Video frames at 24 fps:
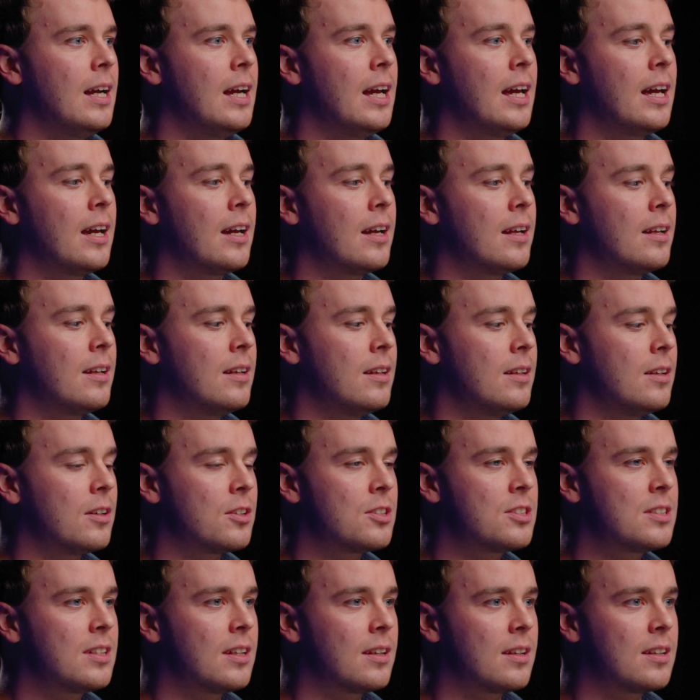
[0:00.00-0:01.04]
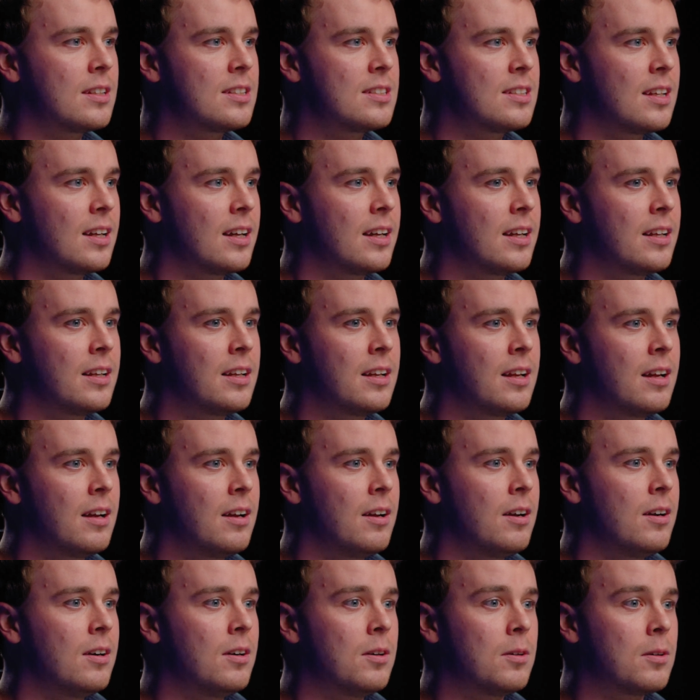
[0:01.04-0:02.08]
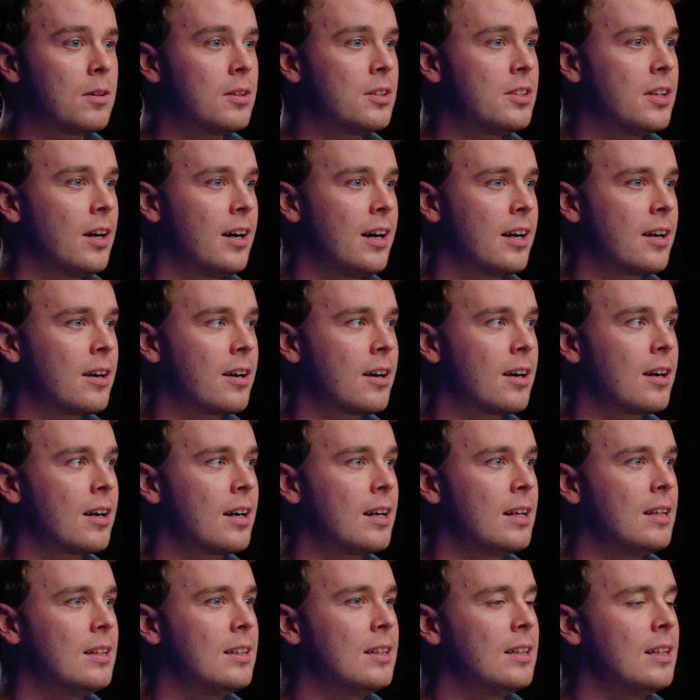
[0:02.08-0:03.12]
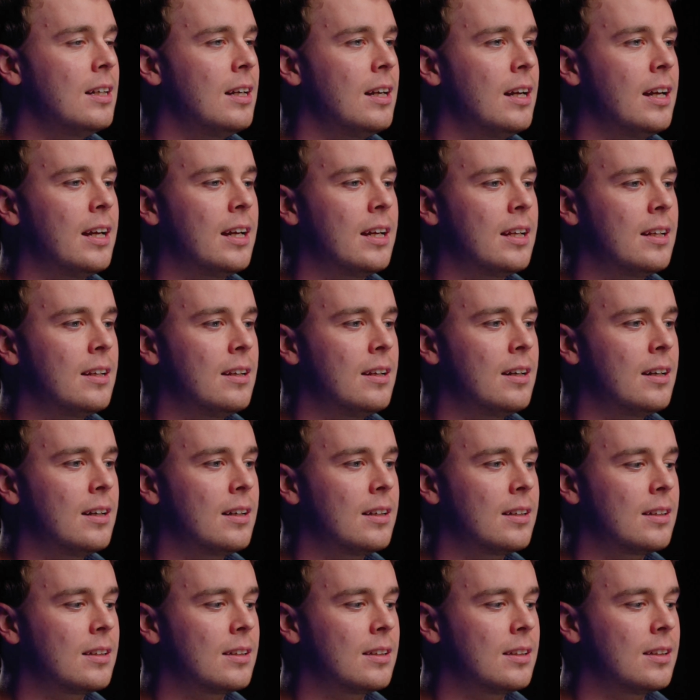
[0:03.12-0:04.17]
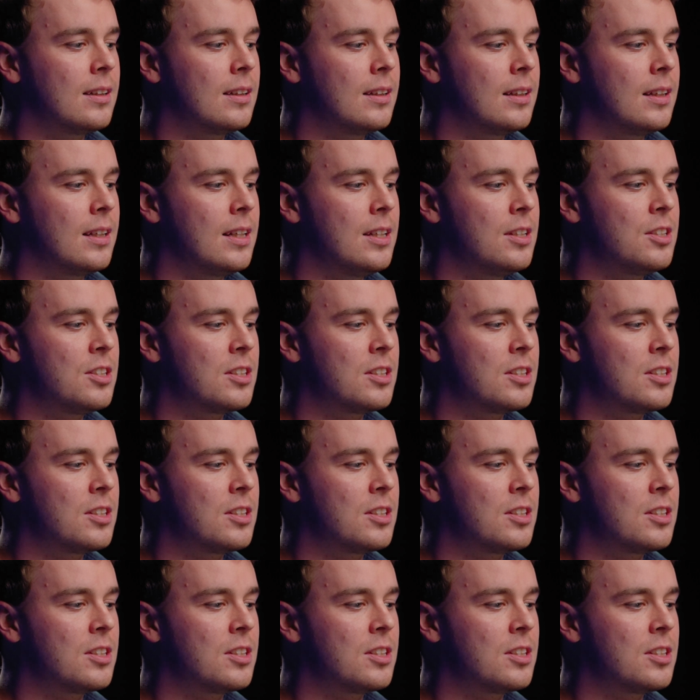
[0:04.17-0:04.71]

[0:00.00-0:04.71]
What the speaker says: And you're still a son or a daughter, and he's